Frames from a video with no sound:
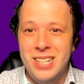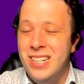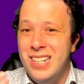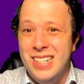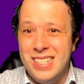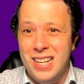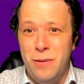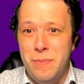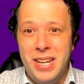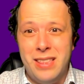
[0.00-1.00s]
is to help
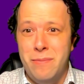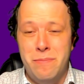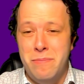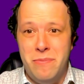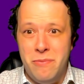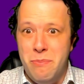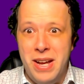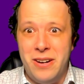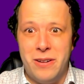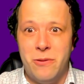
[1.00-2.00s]
make them
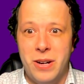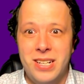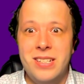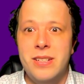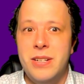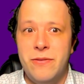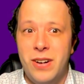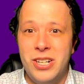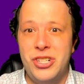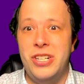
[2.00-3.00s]
better, right? And
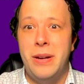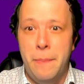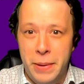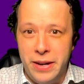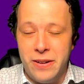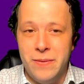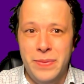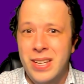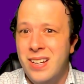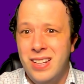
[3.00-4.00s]
function better.
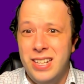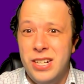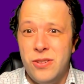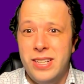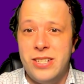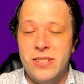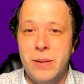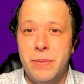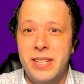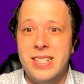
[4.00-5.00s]
Electrolytes are
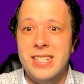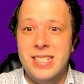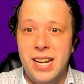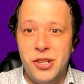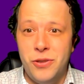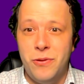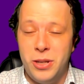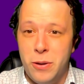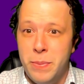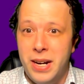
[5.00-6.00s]
something that's essential for
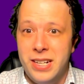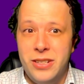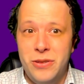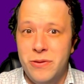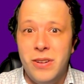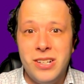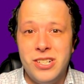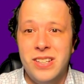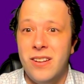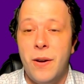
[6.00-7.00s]
your body to
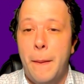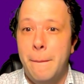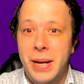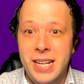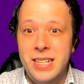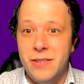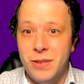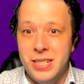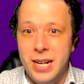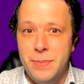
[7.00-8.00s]
function. There are many
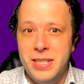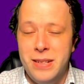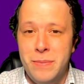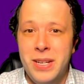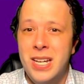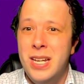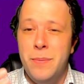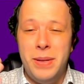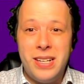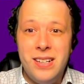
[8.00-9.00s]
different types of them
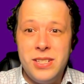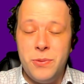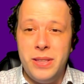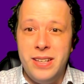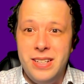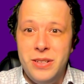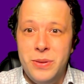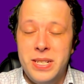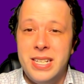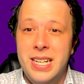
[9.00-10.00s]
because what they do
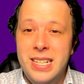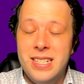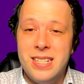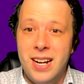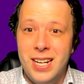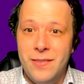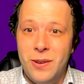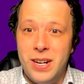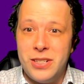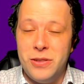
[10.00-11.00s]
is inside of your
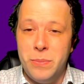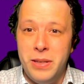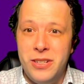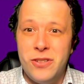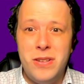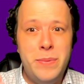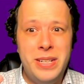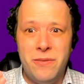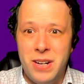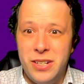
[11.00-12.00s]
actual bloodstream and
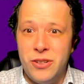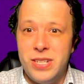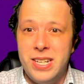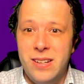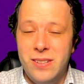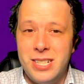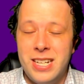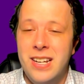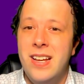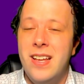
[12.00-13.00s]
around your cells,
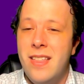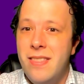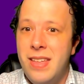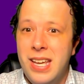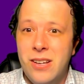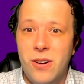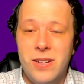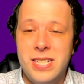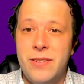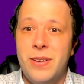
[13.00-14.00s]
they
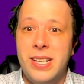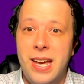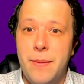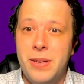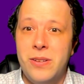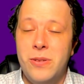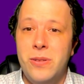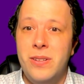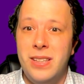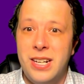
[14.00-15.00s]
cause different
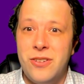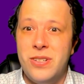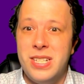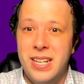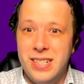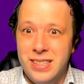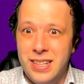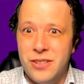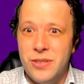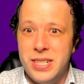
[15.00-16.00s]
chemical electros- and
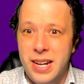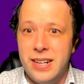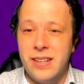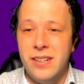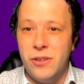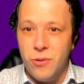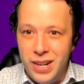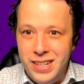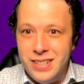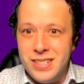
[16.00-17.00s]
electrostatic
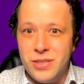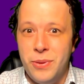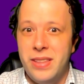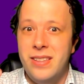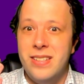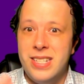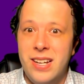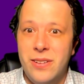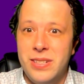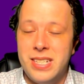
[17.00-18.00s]
gradients within the
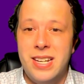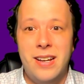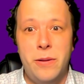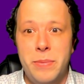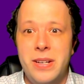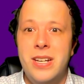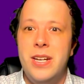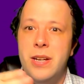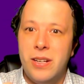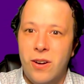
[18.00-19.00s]
cells to help
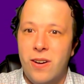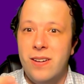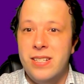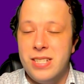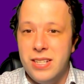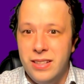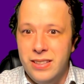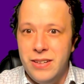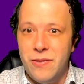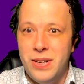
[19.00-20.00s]
cause
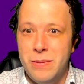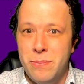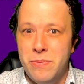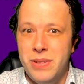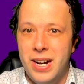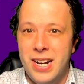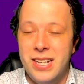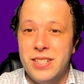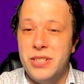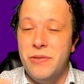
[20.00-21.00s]
different
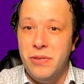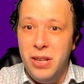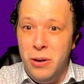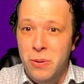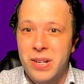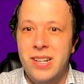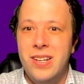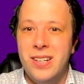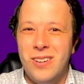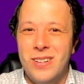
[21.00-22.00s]
ions to flow,
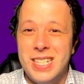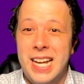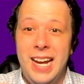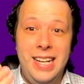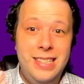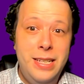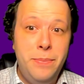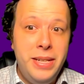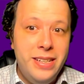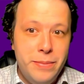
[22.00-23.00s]
causing
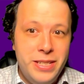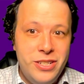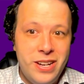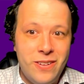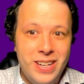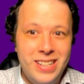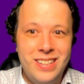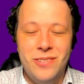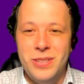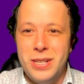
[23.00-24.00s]
ATP to be generated,
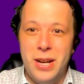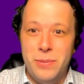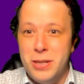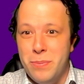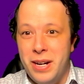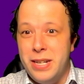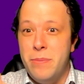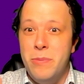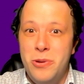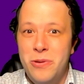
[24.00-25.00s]
which helps your body
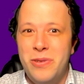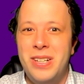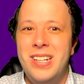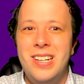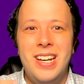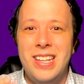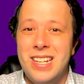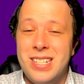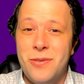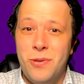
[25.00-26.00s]
move. And
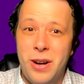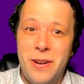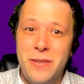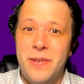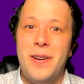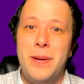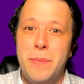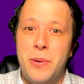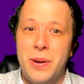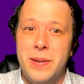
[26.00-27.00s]
that's very, very
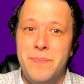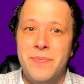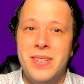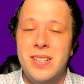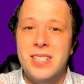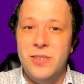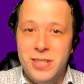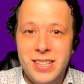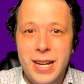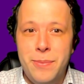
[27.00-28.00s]
important. So,
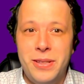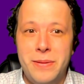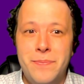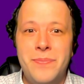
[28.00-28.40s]
to label them,